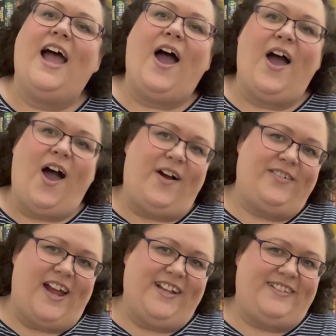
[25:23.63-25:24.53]
All
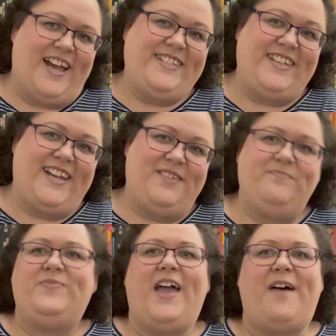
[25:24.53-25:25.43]
right, that's it.
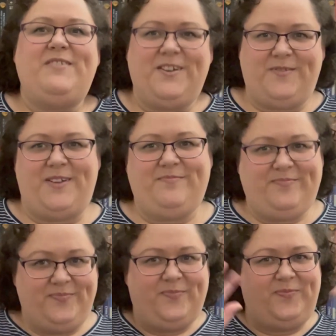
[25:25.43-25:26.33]
Have a good one.
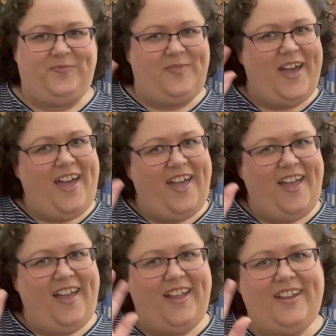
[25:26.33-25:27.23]

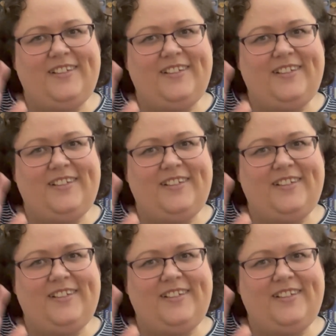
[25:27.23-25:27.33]
Bye.